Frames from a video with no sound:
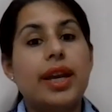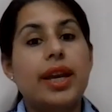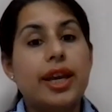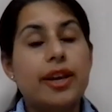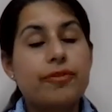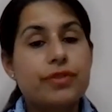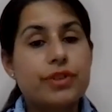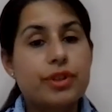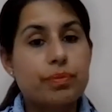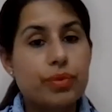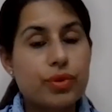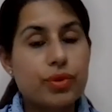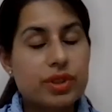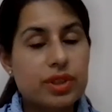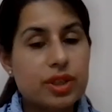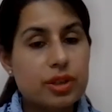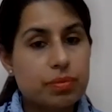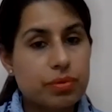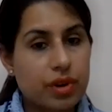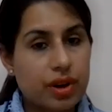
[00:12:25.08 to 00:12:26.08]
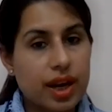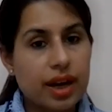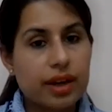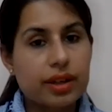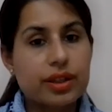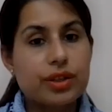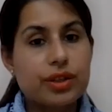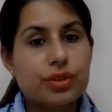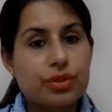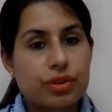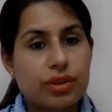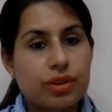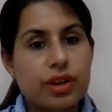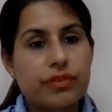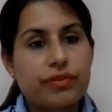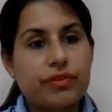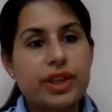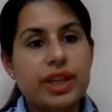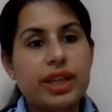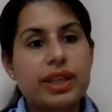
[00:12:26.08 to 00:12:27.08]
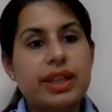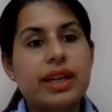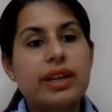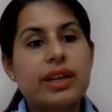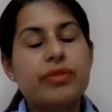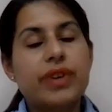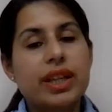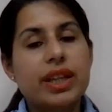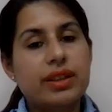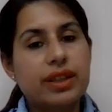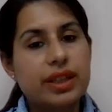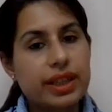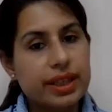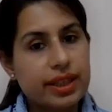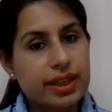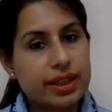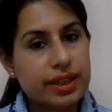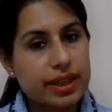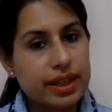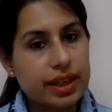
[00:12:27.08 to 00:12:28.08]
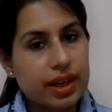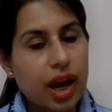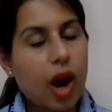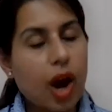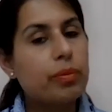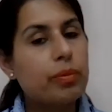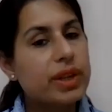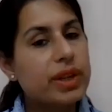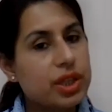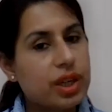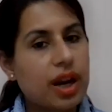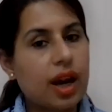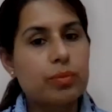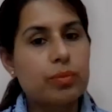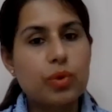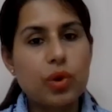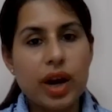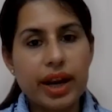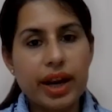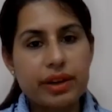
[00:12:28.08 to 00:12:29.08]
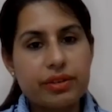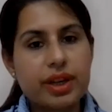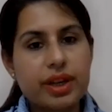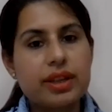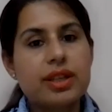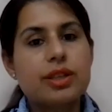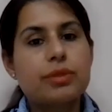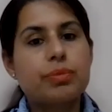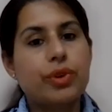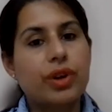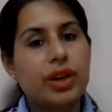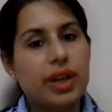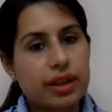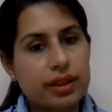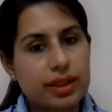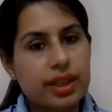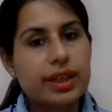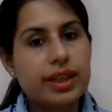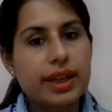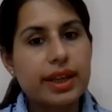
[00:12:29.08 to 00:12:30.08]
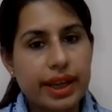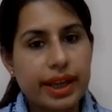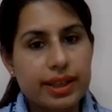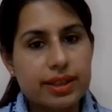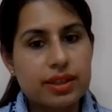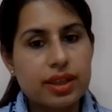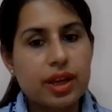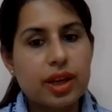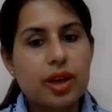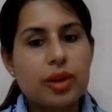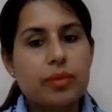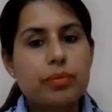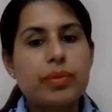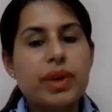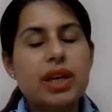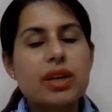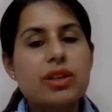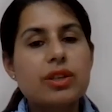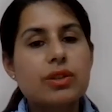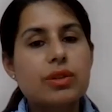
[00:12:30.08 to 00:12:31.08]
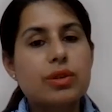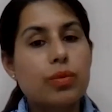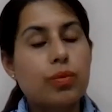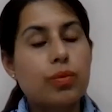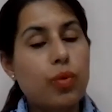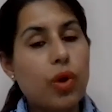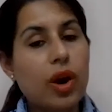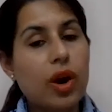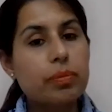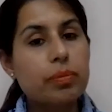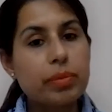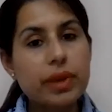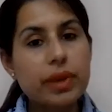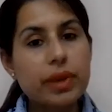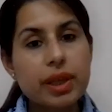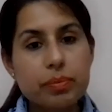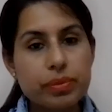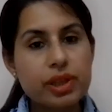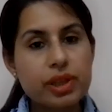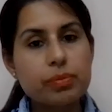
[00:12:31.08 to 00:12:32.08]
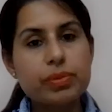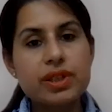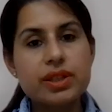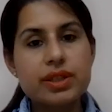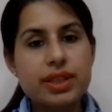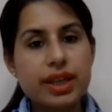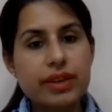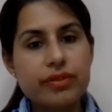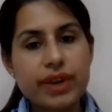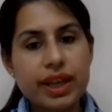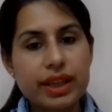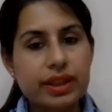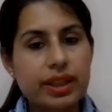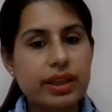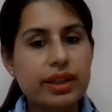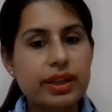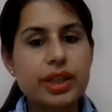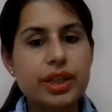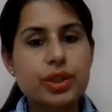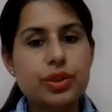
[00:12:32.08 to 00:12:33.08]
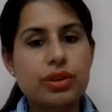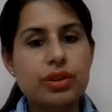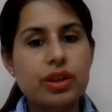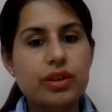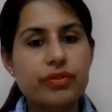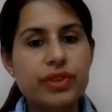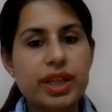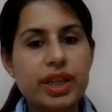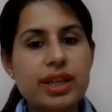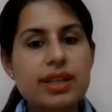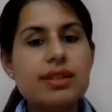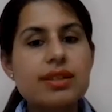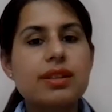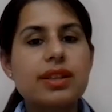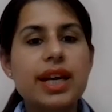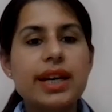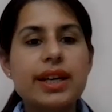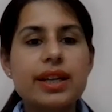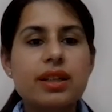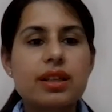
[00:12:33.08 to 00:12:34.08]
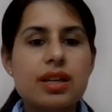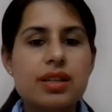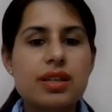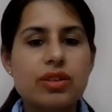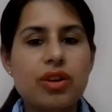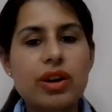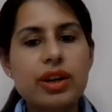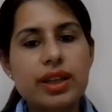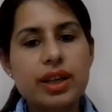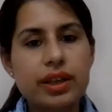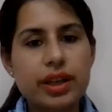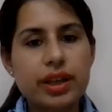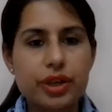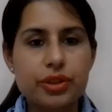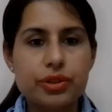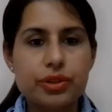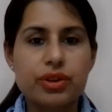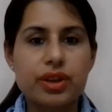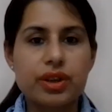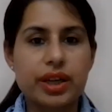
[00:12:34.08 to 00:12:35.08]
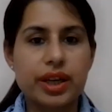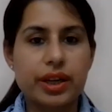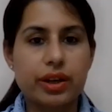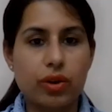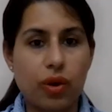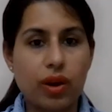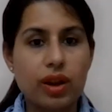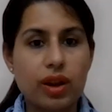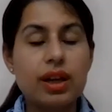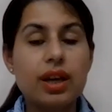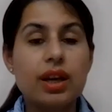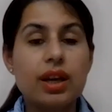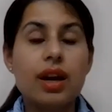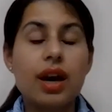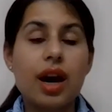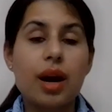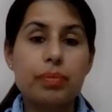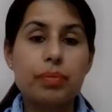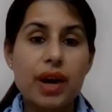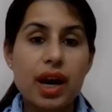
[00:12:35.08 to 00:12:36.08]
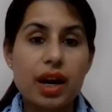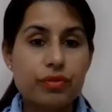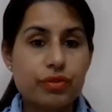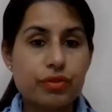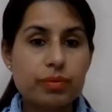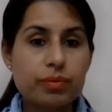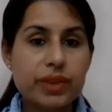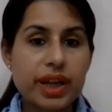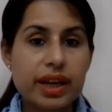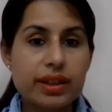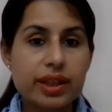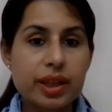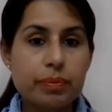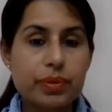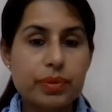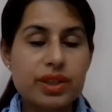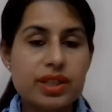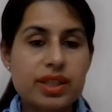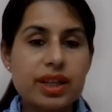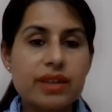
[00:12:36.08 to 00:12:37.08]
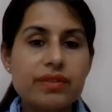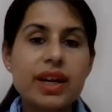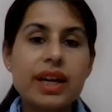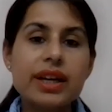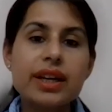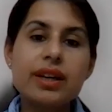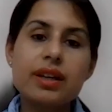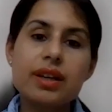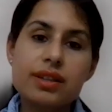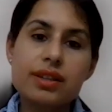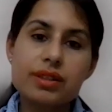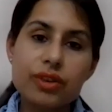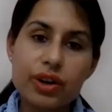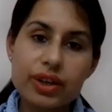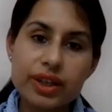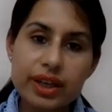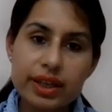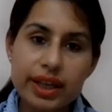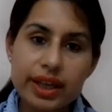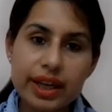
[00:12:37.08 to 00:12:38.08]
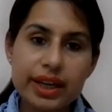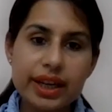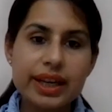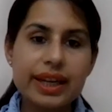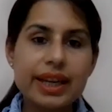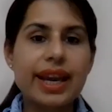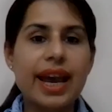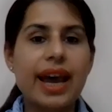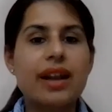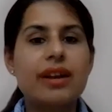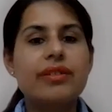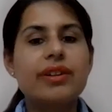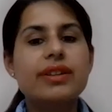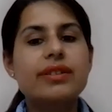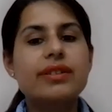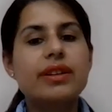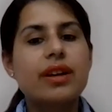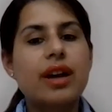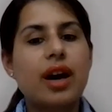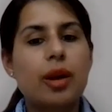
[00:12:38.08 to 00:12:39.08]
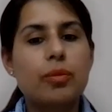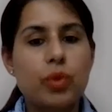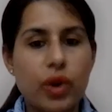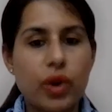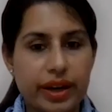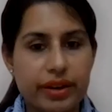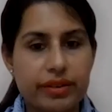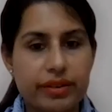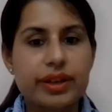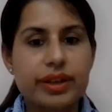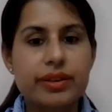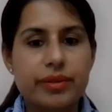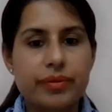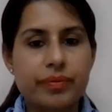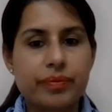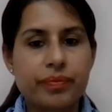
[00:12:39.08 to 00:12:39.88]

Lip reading: If suppose this product is sugar free, then whether it can, how much carbohydrate this product contains. Because what people perceive when they read sugar free is that it does not contain sugar at all. Apart from that, they perceive that it does not contain any calories and carbohydrate.